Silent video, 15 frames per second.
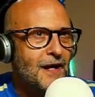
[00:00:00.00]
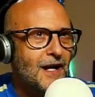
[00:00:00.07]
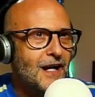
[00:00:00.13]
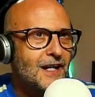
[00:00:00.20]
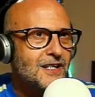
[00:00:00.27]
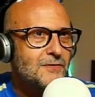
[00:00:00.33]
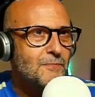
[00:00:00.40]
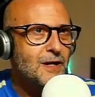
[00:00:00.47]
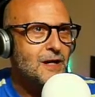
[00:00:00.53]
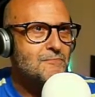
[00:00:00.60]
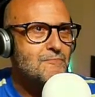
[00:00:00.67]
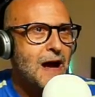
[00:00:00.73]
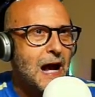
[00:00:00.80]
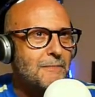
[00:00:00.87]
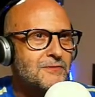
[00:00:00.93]
is being
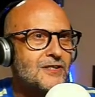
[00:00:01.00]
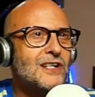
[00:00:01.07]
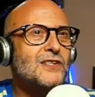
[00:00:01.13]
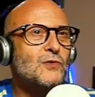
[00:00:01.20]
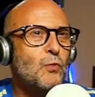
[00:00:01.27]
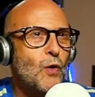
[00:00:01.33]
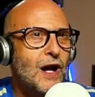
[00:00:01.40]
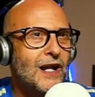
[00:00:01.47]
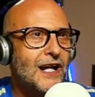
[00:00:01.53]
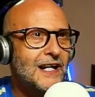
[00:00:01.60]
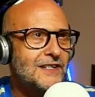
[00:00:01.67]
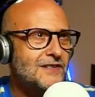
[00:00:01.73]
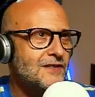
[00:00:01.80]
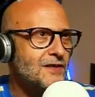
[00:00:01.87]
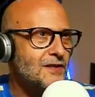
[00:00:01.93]
mapped, as well
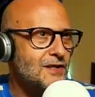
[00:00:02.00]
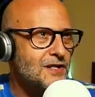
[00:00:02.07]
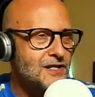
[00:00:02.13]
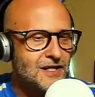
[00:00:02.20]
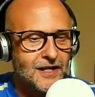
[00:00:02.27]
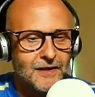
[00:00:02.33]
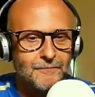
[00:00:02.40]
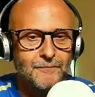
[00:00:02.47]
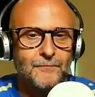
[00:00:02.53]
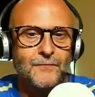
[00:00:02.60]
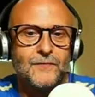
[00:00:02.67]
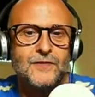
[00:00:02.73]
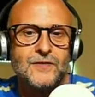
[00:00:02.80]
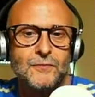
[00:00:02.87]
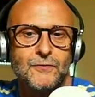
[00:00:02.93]
as the.
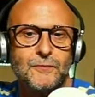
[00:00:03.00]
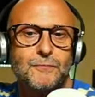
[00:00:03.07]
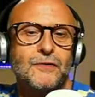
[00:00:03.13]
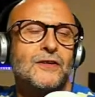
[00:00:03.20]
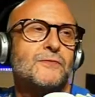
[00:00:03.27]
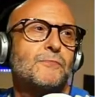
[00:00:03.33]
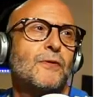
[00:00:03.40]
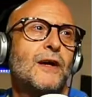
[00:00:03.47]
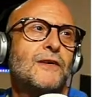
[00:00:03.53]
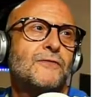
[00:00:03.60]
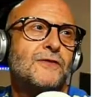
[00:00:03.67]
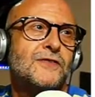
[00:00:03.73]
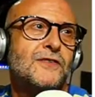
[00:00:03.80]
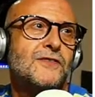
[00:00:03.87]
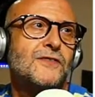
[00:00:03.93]
So if we press play, for
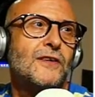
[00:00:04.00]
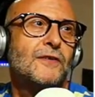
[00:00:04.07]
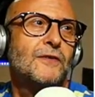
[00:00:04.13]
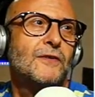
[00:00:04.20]
instance, which